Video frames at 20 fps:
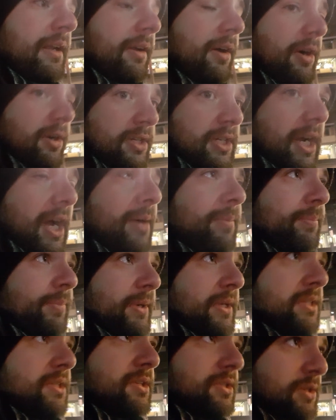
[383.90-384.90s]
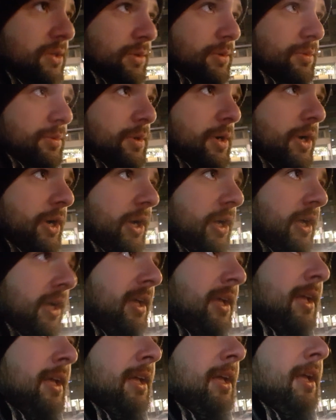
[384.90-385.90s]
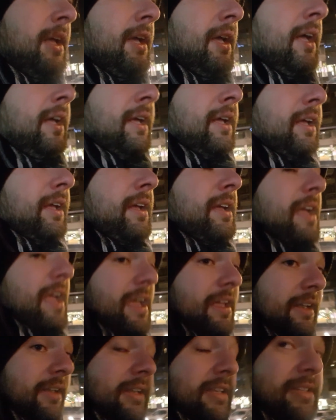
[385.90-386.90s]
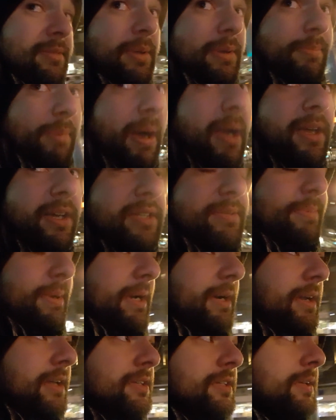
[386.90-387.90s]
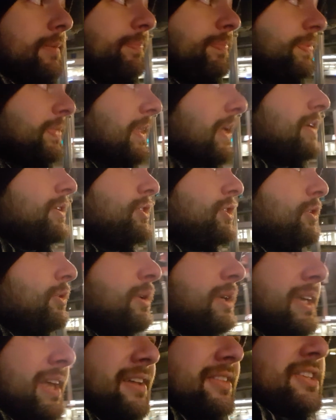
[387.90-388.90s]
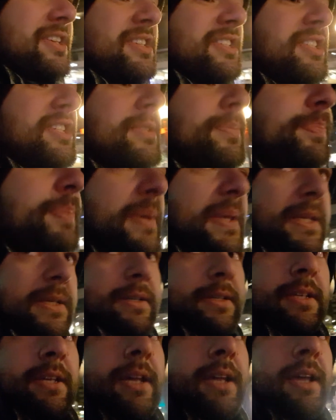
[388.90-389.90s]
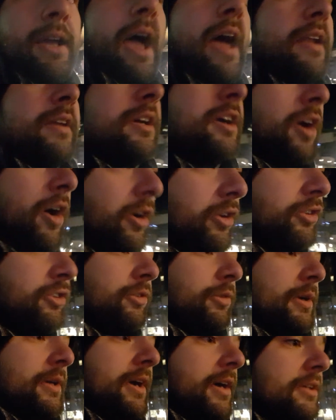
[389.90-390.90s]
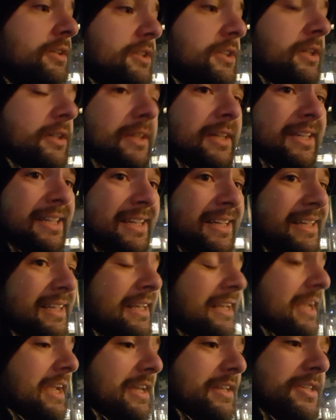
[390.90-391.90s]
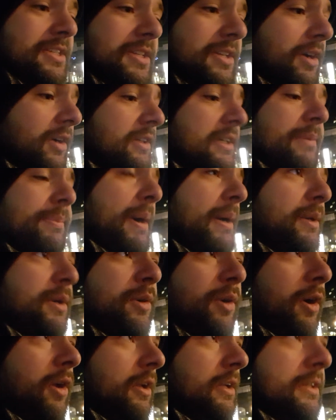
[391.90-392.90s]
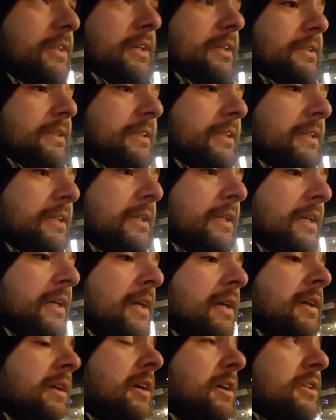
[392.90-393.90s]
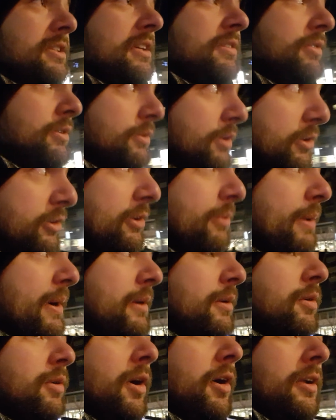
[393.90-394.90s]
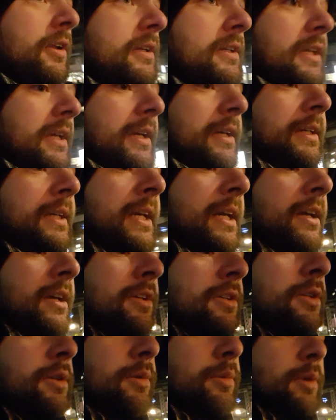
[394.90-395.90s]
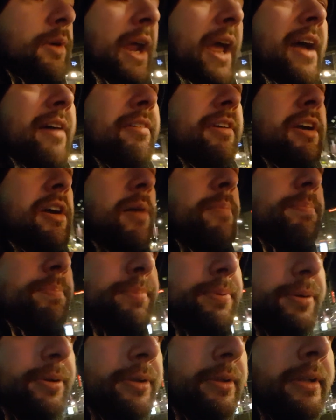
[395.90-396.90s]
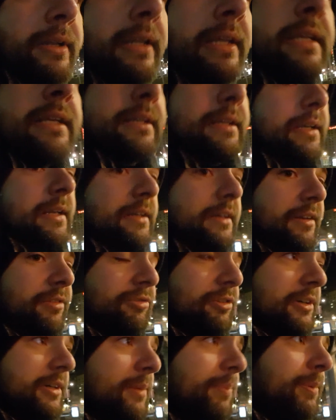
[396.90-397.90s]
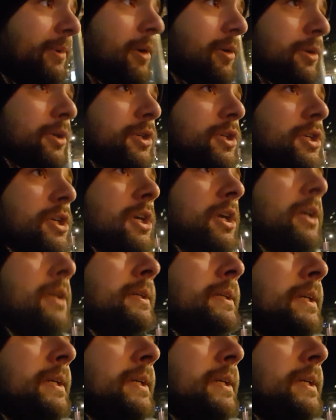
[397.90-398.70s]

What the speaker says: large companies do, at least in my experience, to get speed and cost reduction. It's not about quality. Because if it was about quality, you would have a completely different approach.